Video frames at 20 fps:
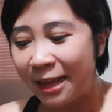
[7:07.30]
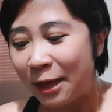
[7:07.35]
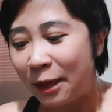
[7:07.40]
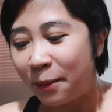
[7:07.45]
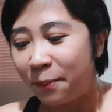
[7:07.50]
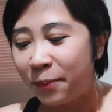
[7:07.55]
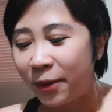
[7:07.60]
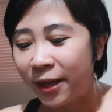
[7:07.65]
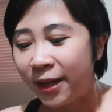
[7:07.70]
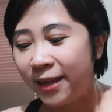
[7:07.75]

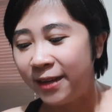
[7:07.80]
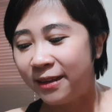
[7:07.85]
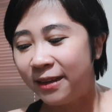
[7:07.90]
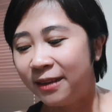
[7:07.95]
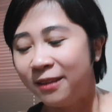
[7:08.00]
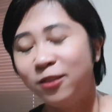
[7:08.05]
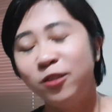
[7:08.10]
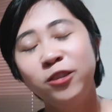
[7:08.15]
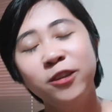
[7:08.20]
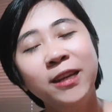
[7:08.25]
But
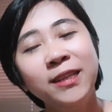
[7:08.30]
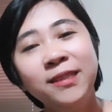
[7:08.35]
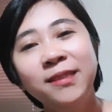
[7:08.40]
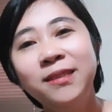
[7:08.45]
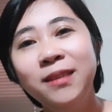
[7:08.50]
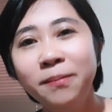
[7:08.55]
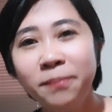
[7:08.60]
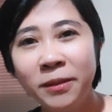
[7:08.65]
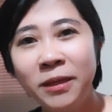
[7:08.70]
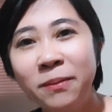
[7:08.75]
trust
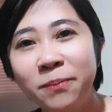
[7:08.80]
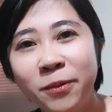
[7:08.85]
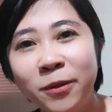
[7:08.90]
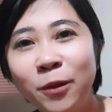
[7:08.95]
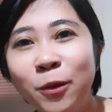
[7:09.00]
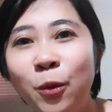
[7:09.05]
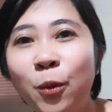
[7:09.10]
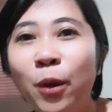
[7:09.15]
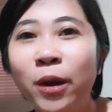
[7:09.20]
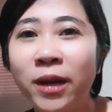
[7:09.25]
the people
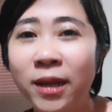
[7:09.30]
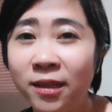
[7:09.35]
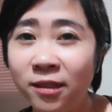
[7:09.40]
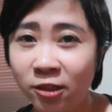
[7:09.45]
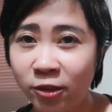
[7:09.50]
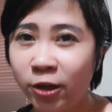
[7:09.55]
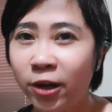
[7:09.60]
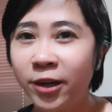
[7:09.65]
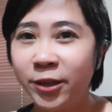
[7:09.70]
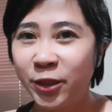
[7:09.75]
who are in
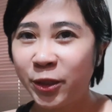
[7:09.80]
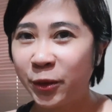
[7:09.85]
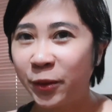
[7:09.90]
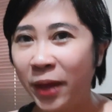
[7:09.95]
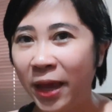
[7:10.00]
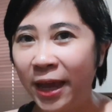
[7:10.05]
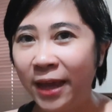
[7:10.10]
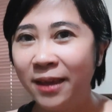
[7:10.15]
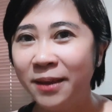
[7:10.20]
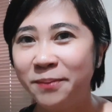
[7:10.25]
charge,
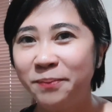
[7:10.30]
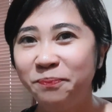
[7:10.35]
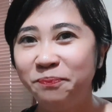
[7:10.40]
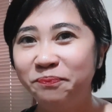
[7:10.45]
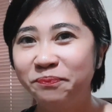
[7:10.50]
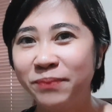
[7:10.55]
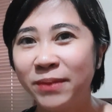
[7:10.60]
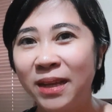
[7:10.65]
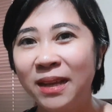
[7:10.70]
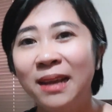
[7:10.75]
okay?
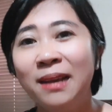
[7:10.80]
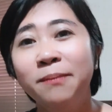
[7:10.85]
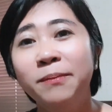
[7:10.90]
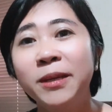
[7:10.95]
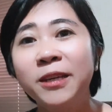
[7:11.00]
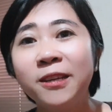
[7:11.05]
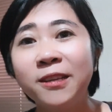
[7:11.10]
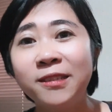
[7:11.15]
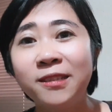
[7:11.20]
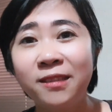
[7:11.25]

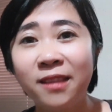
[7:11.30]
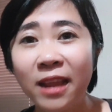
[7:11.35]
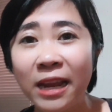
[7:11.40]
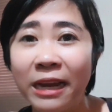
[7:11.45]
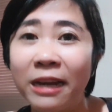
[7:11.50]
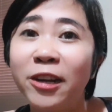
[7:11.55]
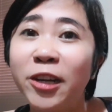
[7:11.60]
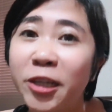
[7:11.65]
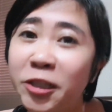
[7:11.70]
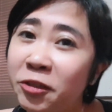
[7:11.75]
Because they
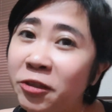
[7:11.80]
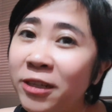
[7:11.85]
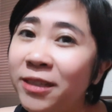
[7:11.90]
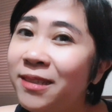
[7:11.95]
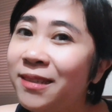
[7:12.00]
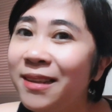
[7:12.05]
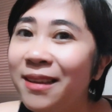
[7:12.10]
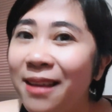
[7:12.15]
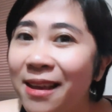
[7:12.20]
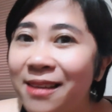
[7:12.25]
are
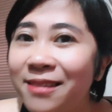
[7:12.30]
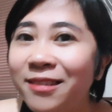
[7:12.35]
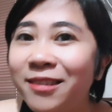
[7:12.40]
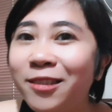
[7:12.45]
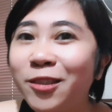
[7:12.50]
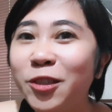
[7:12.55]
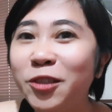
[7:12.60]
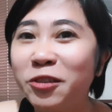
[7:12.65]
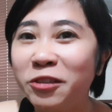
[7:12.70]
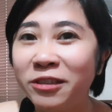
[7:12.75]
trusting us
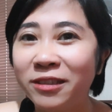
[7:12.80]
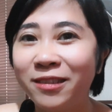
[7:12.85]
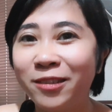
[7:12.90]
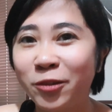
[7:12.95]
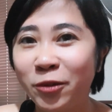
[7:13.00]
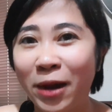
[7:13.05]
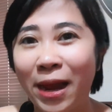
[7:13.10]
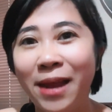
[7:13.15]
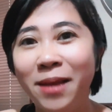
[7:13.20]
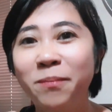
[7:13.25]
to
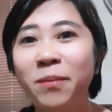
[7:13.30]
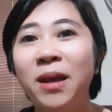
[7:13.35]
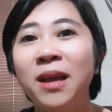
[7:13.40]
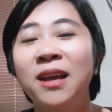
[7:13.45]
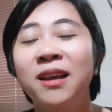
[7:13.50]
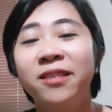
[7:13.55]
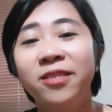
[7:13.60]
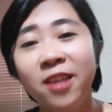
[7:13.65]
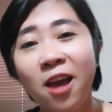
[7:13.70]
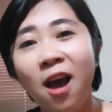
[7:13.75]
transcribe
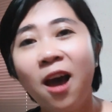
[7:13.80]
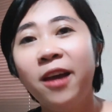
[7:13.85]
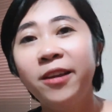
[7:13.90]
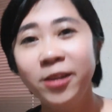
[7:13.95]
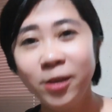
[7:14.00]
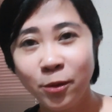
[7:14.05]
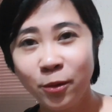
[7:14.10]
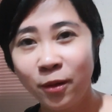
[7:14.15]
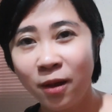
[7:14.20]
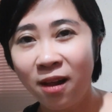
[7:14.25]
the
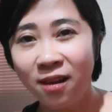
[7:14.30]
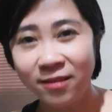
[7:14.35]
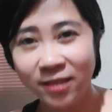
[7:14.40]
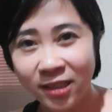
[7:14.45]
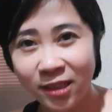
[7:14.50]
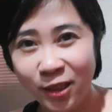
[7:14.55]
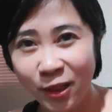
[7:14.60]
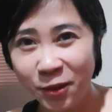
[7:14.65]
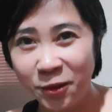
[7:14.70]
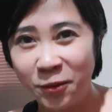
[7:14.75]
audio calls
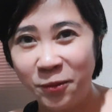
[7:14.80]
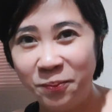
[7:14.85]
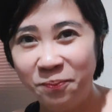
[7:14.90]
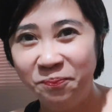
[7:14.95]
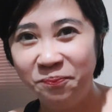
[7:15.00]
too.